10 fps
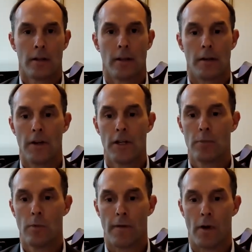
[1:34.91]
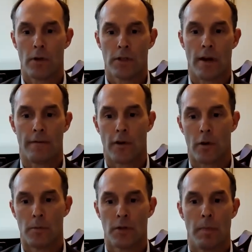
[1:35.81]
The division will focus on
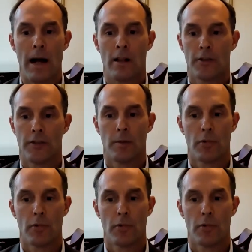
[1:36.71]
firms' policies